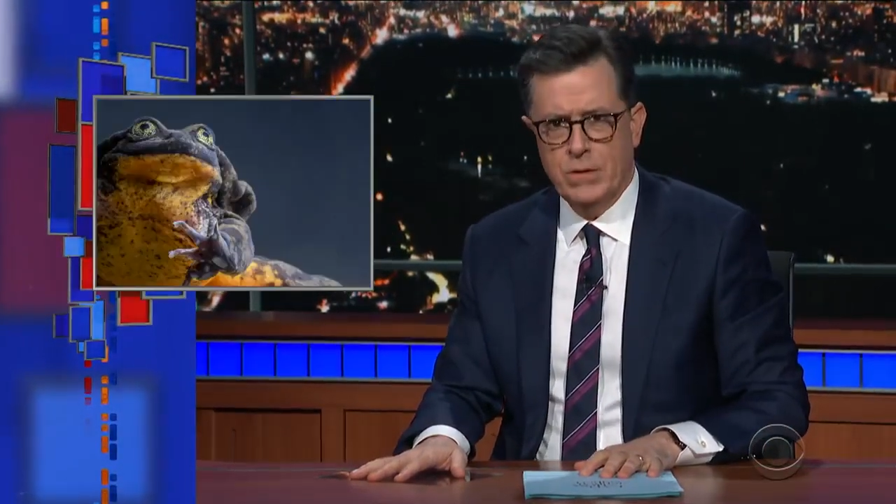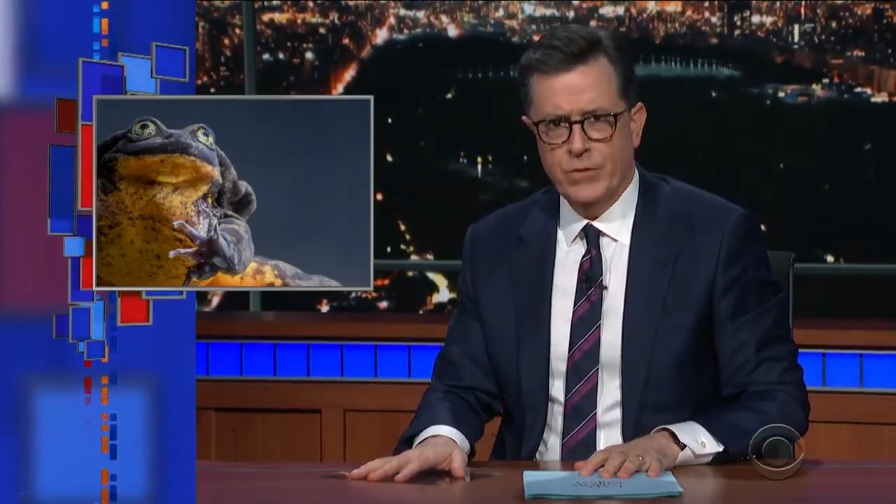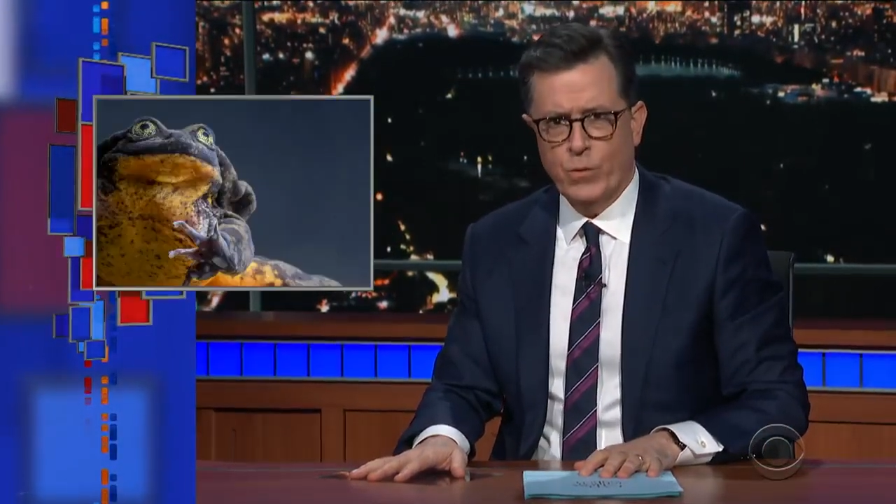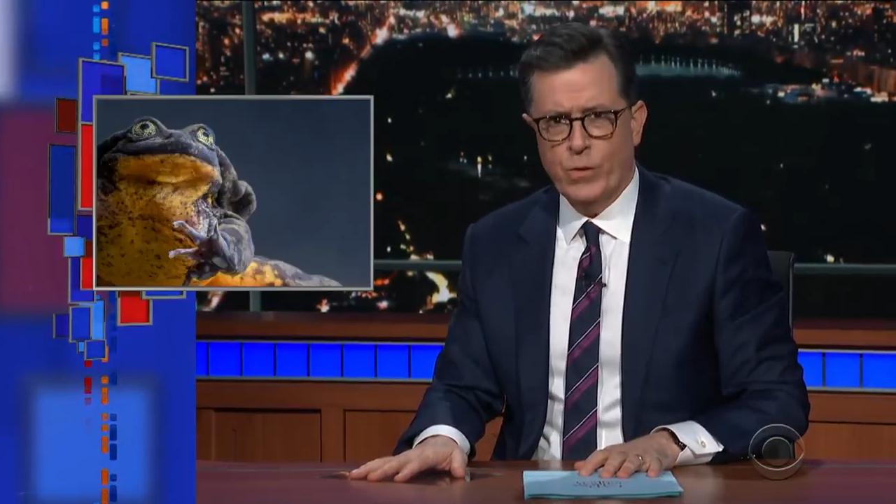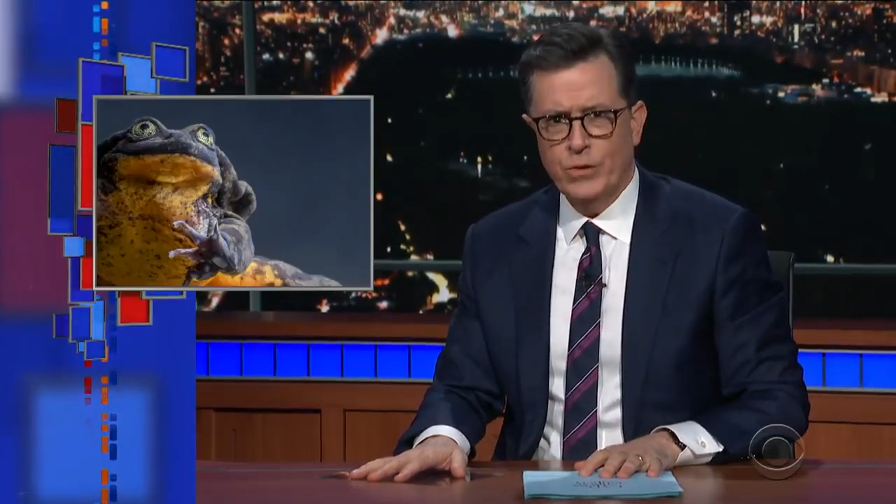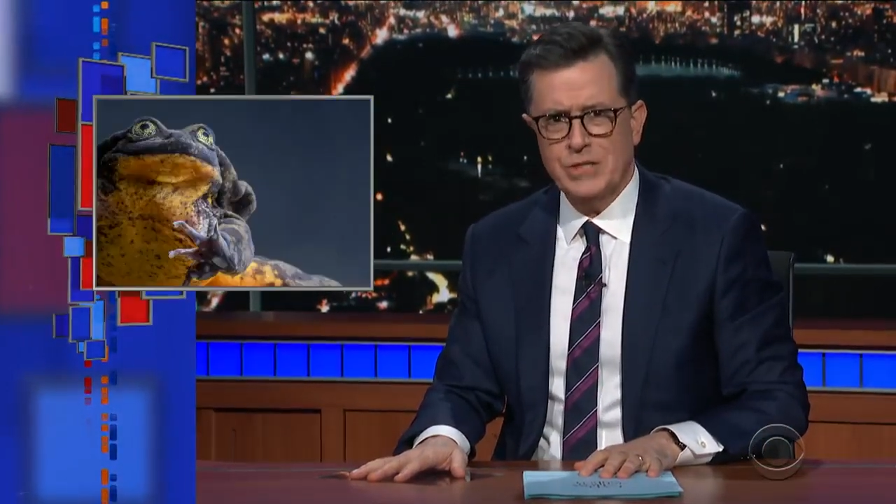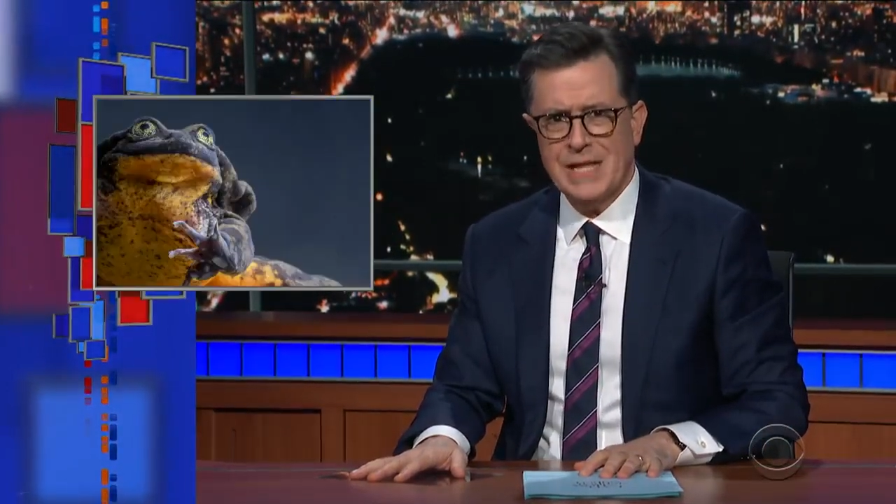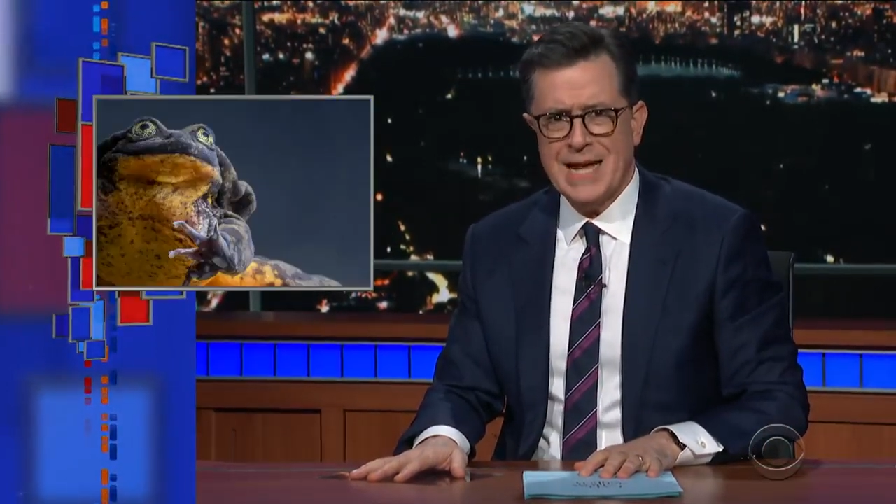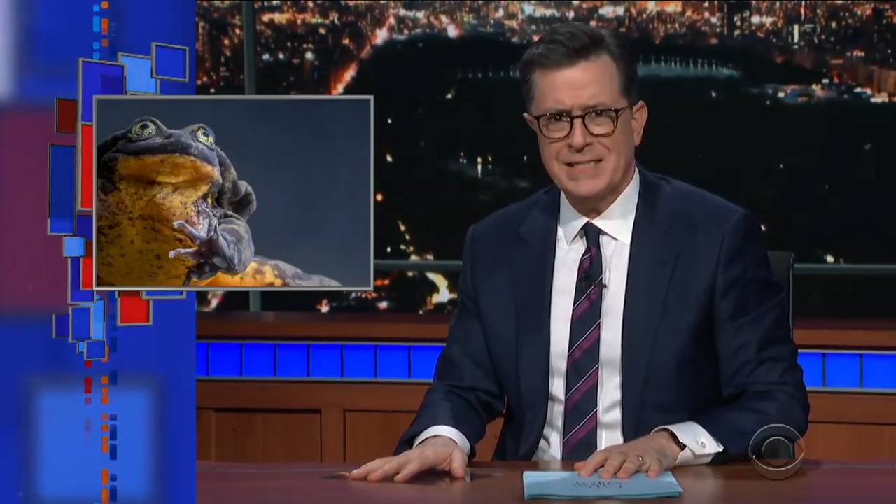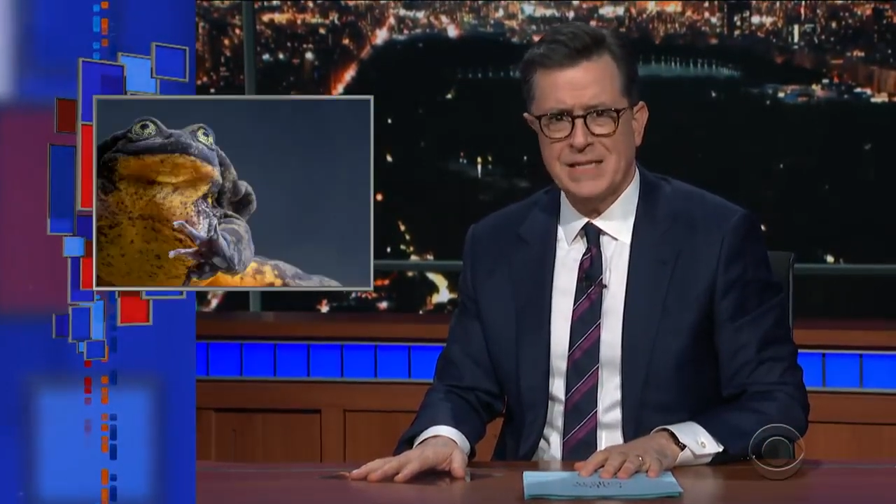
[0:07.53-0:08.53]
the world's
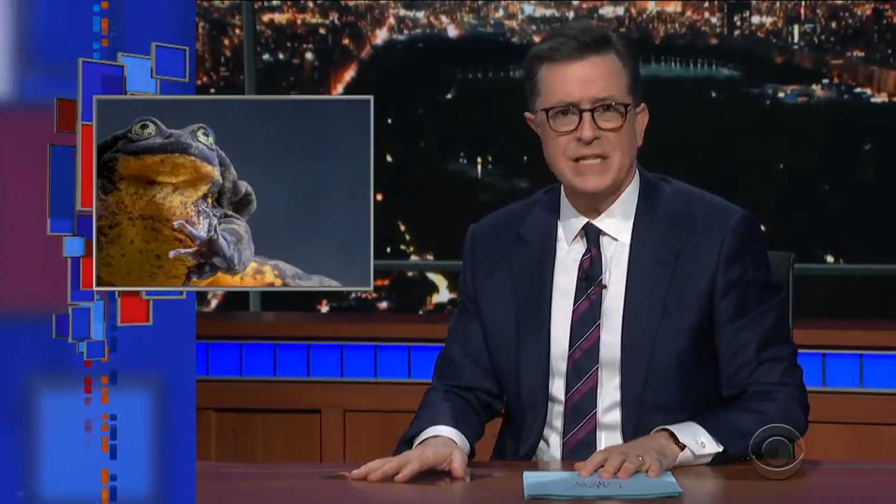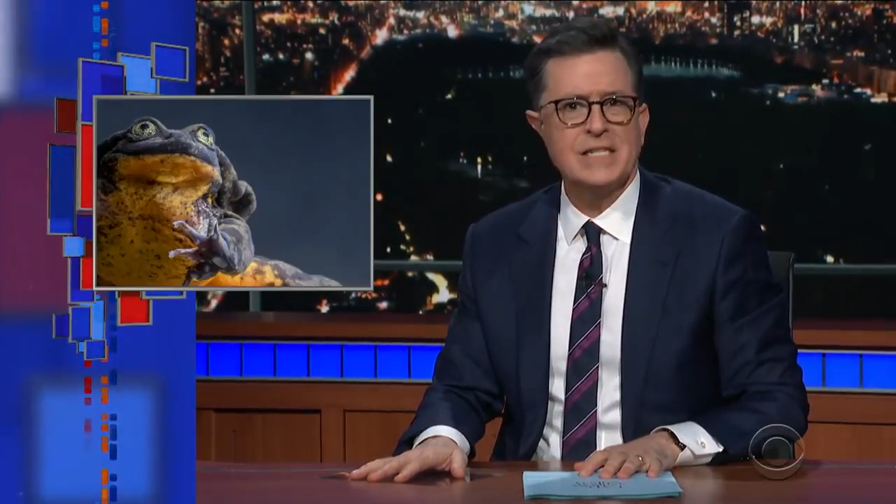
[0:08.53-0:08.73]
last